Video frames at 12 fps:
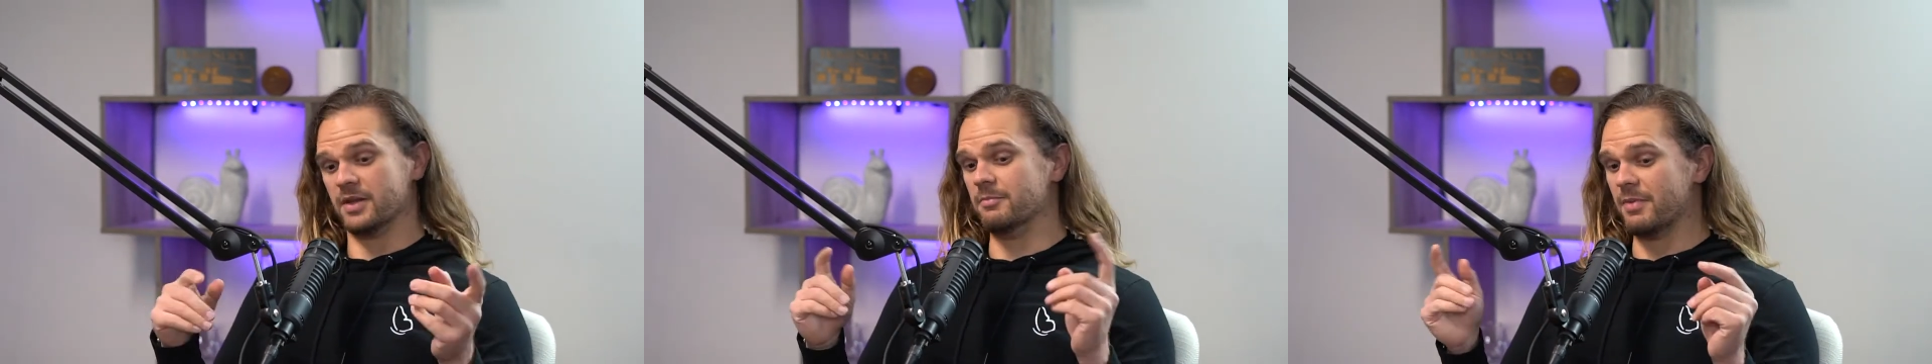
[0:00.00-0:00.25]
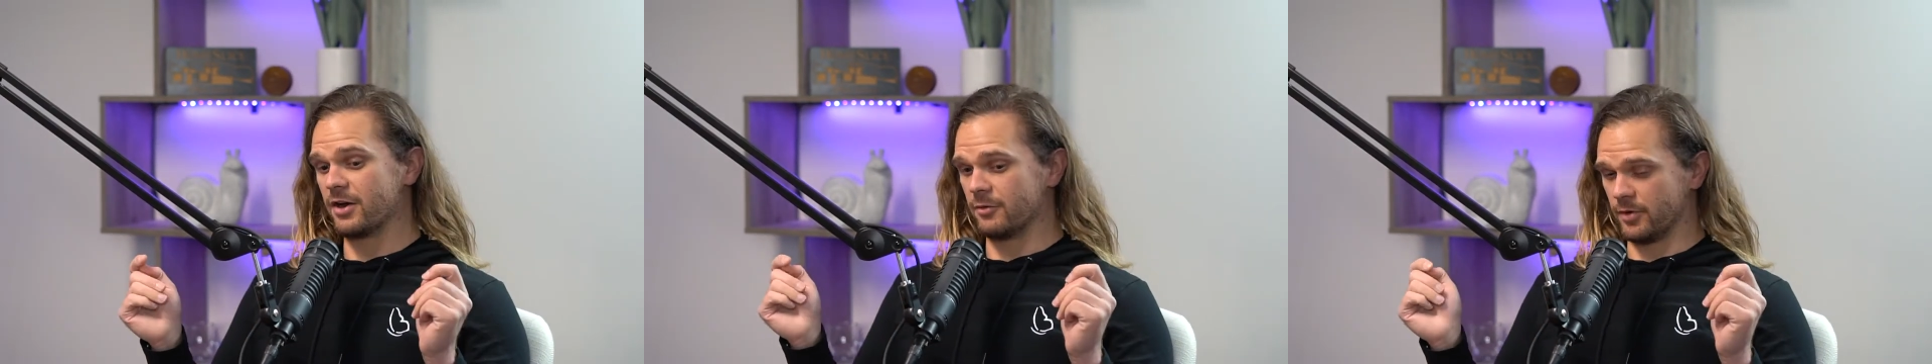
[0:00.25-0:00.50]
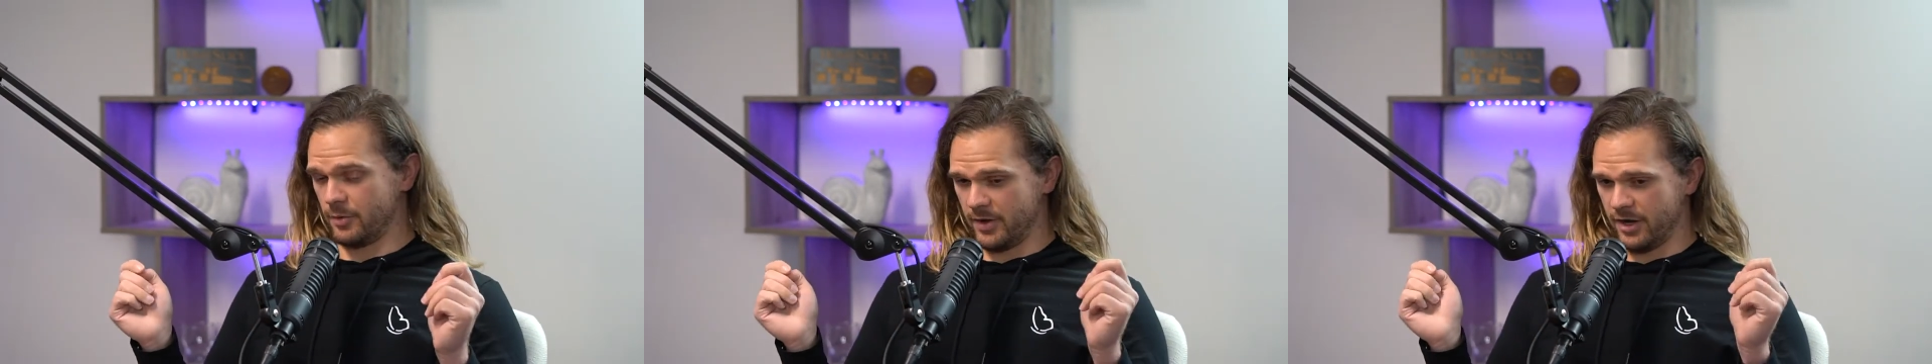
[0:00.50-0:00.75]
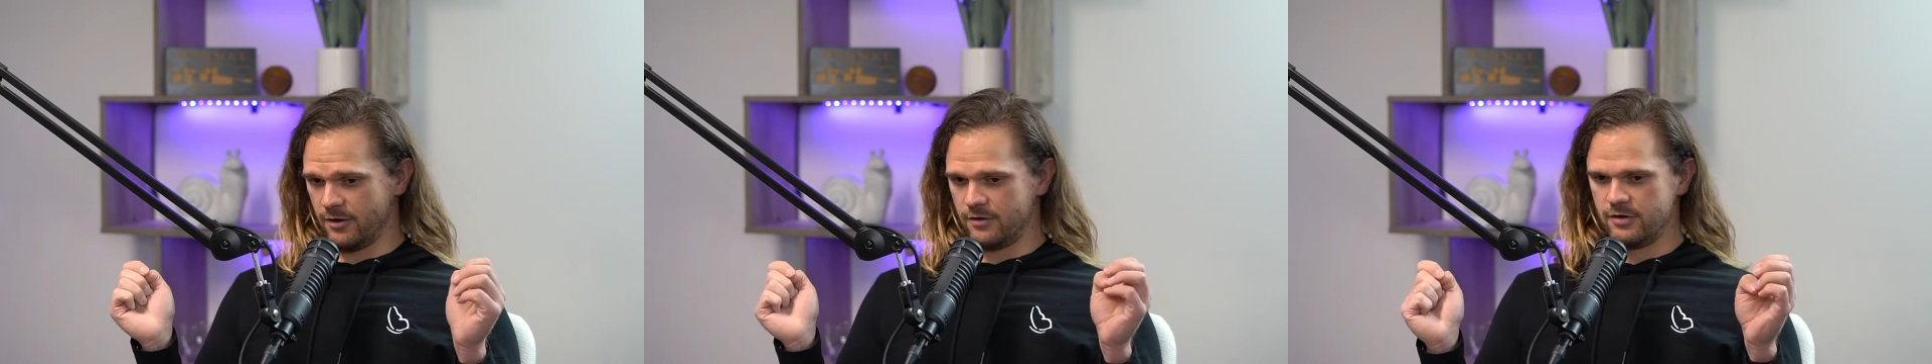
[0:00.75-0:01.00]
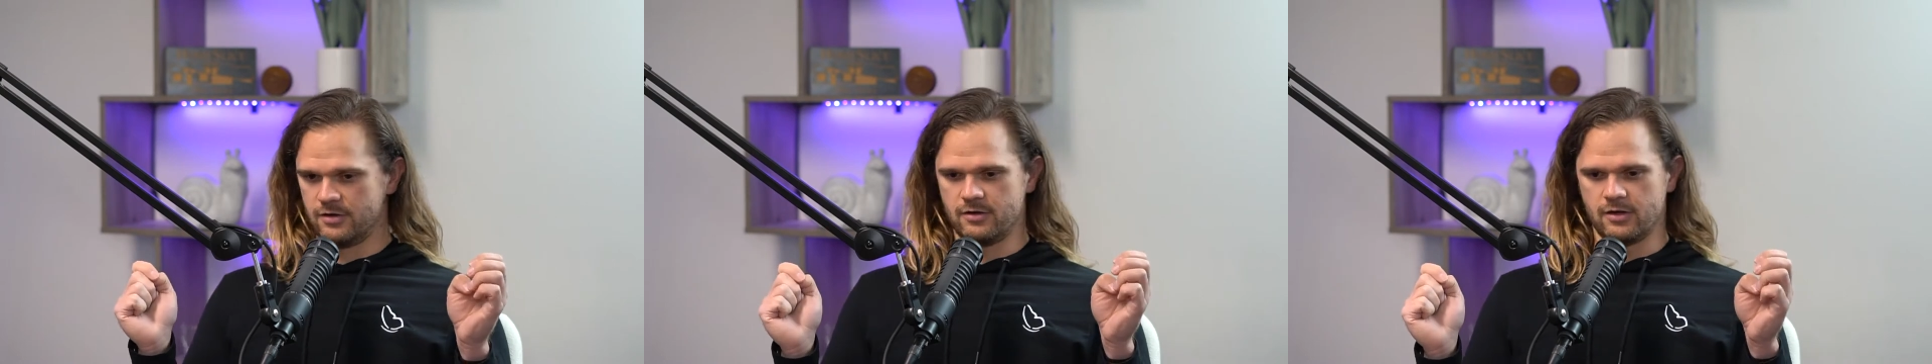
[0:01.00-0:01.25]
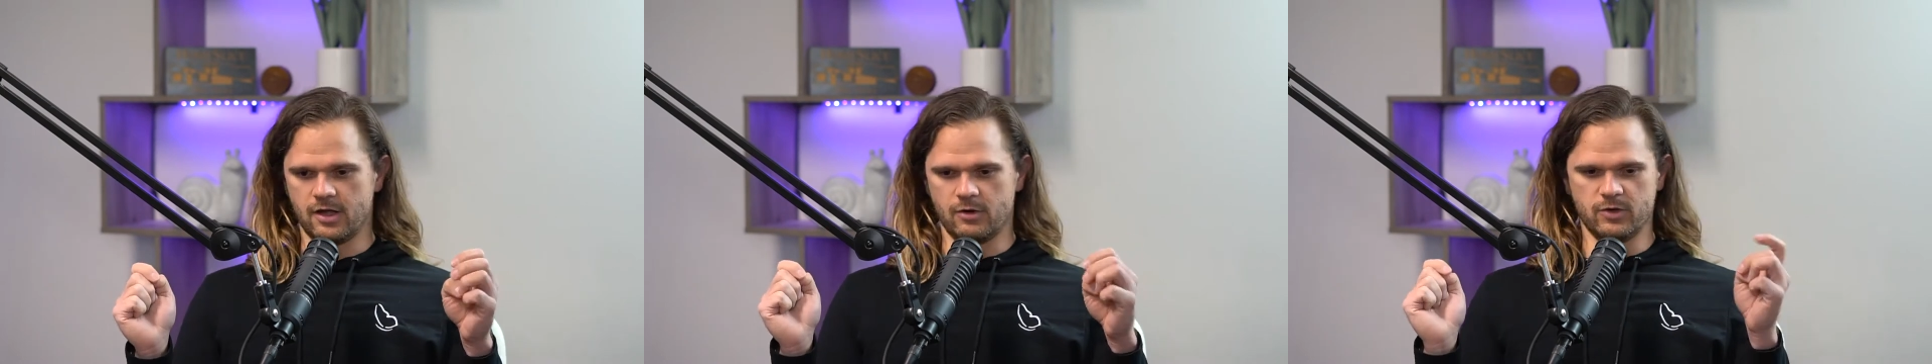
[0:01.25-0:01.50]
better prepared
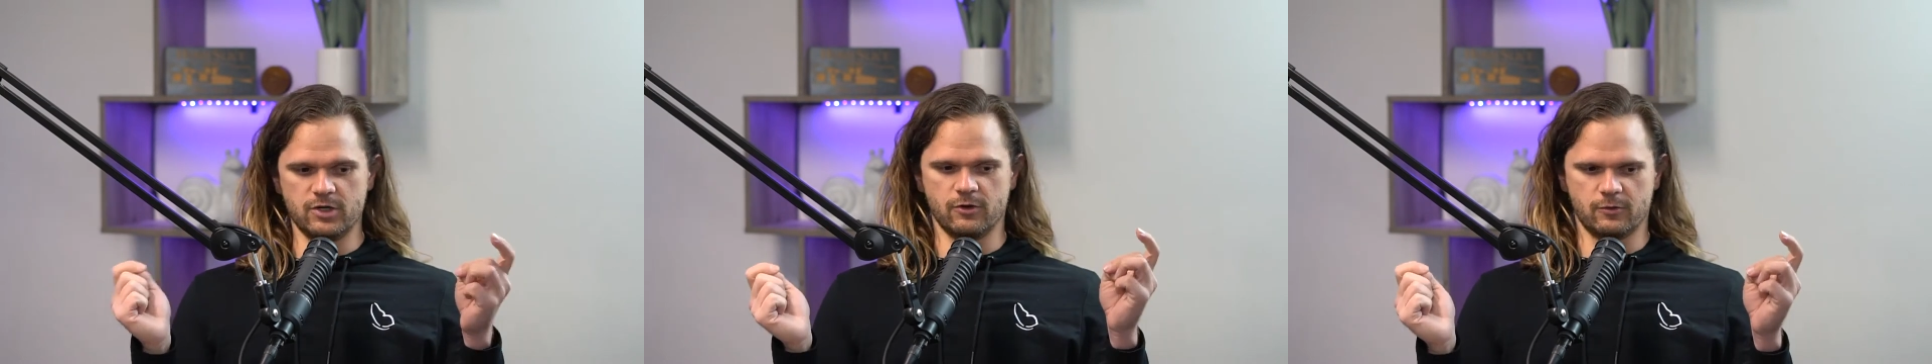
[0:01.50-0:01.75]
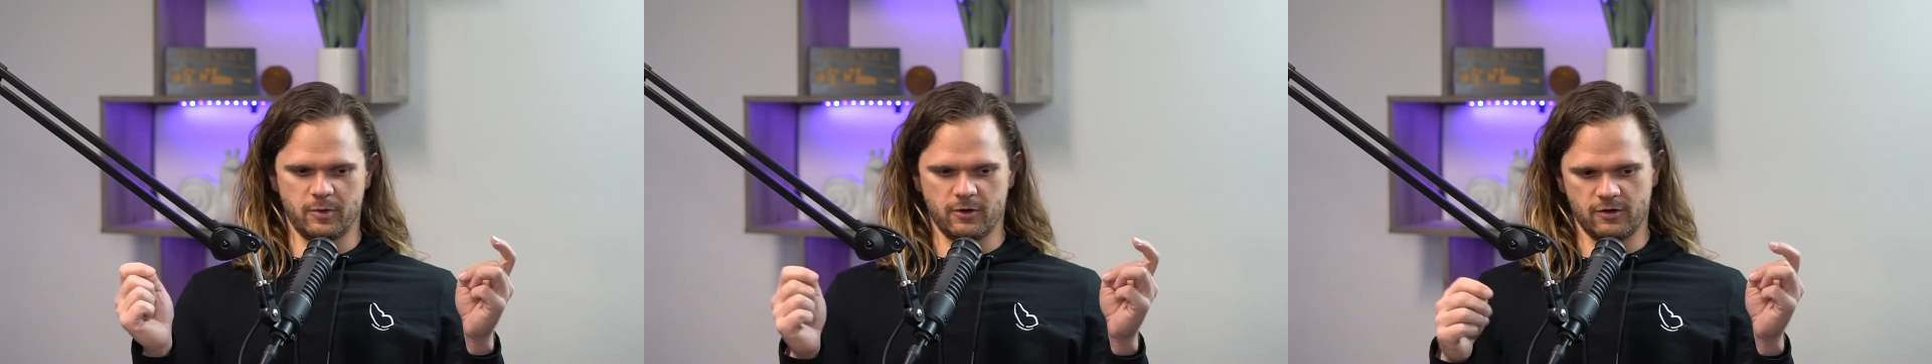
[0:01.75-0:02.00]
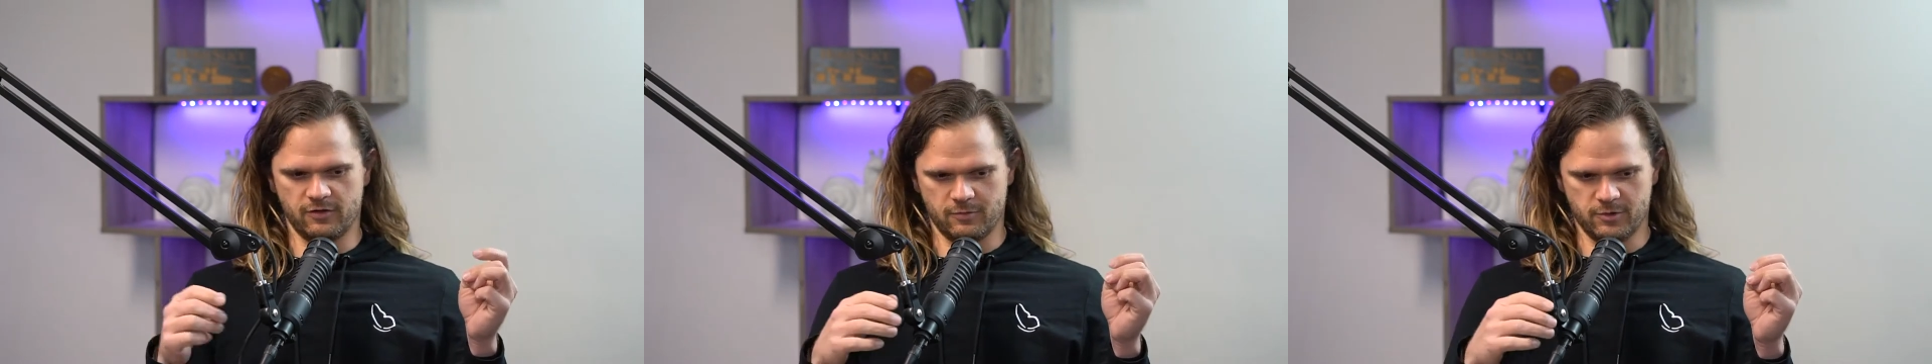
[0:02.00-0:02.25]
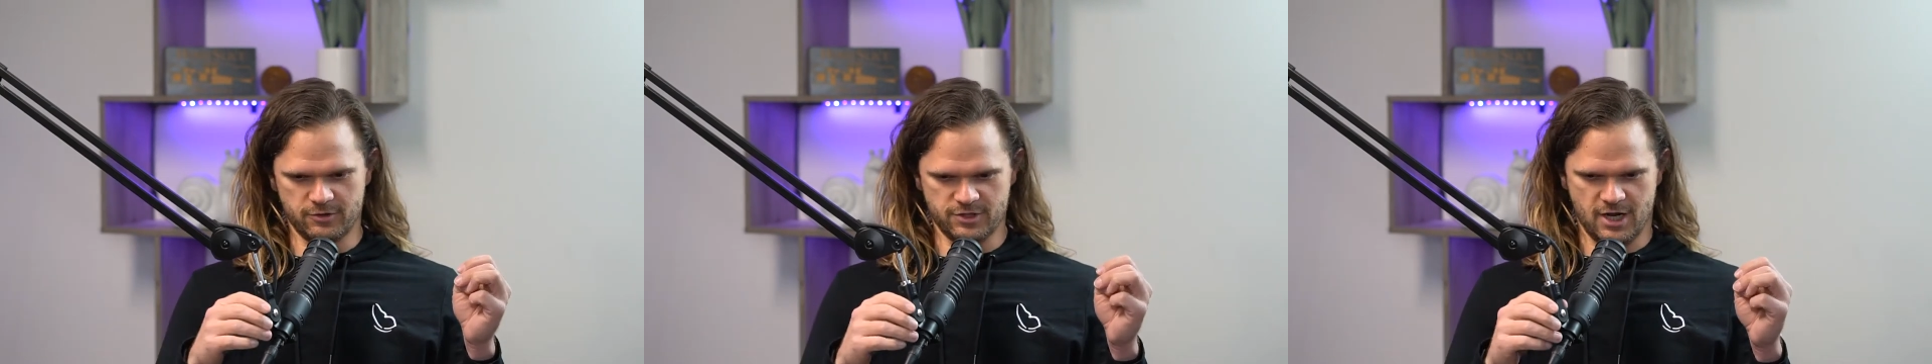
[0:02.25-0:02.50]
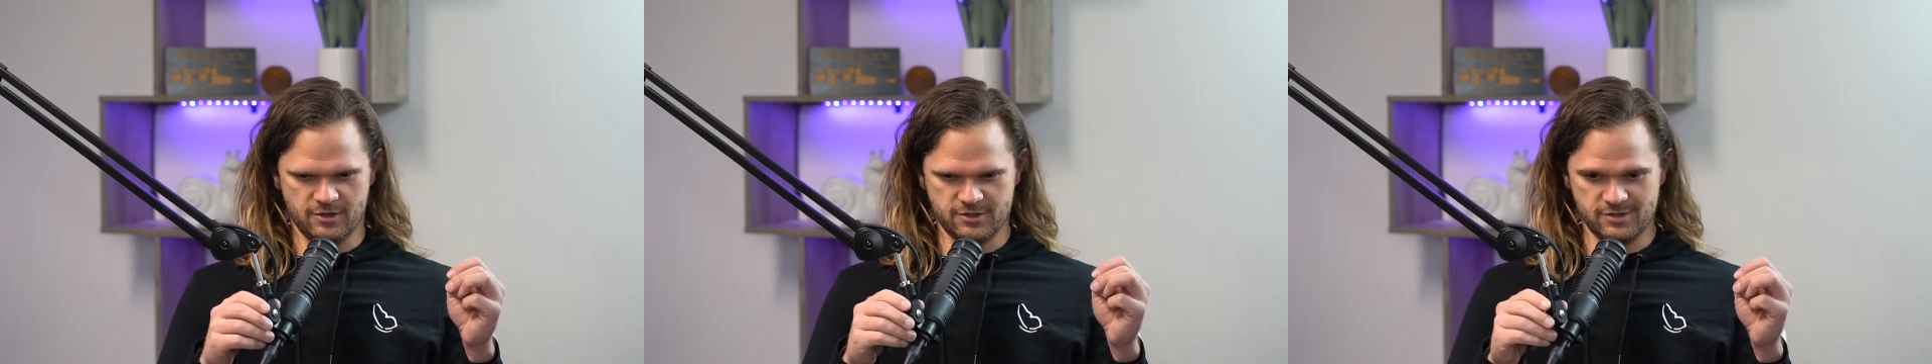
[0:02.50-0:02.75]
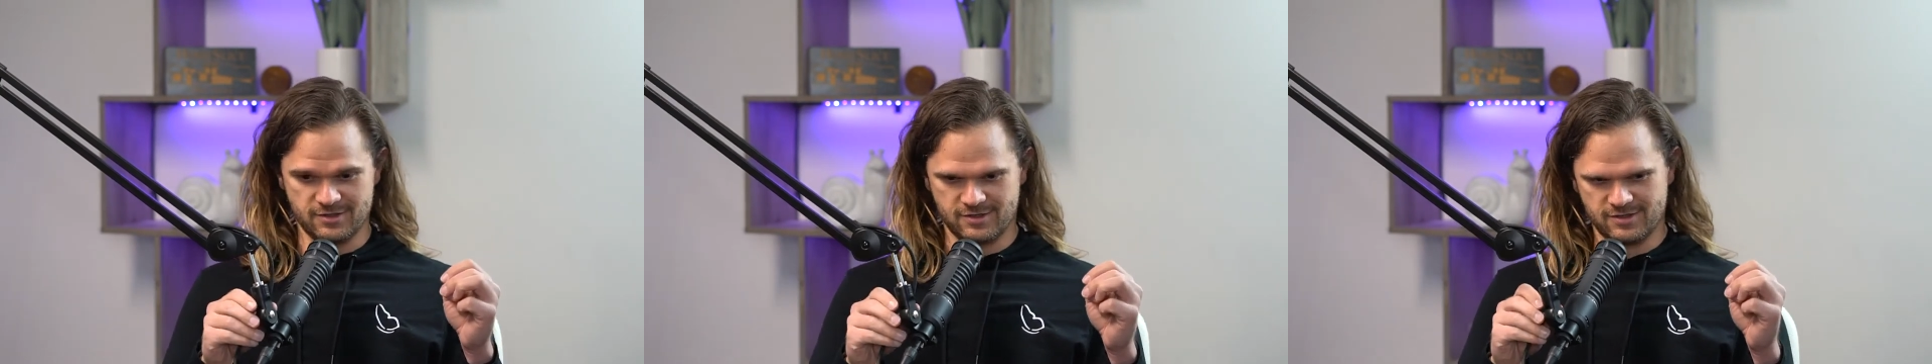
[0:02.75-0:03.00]
when you experience similar
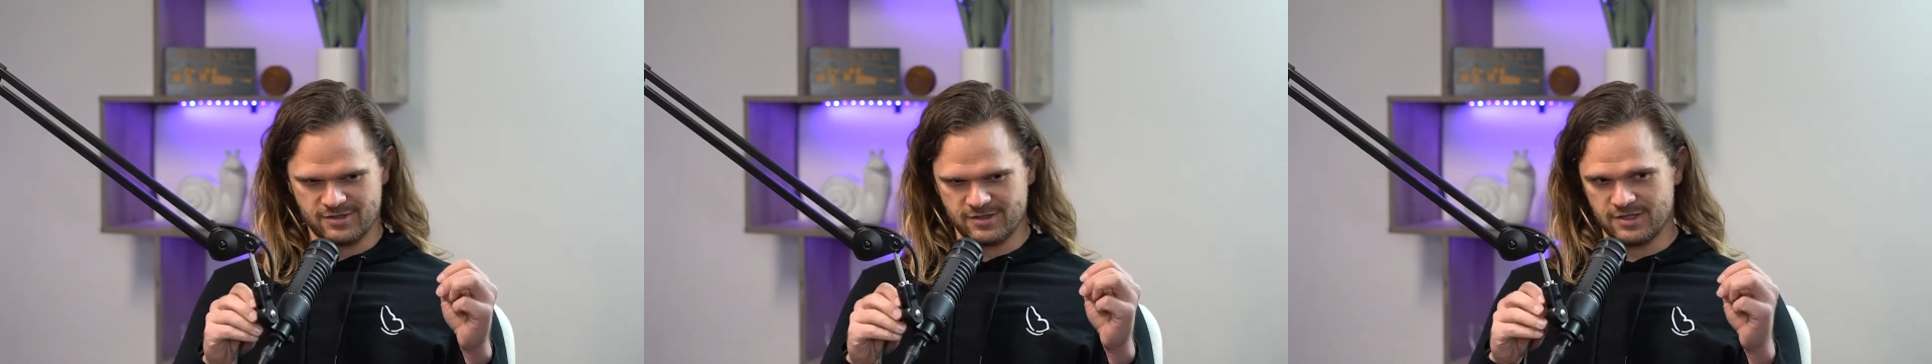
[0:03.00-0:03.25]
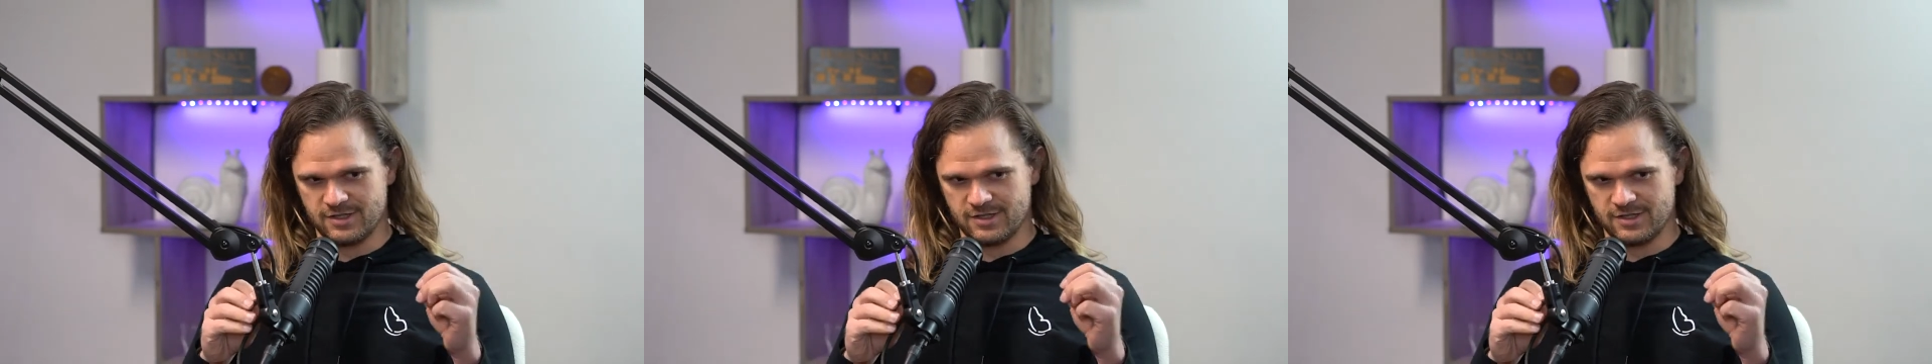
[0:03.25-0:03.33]
challenges.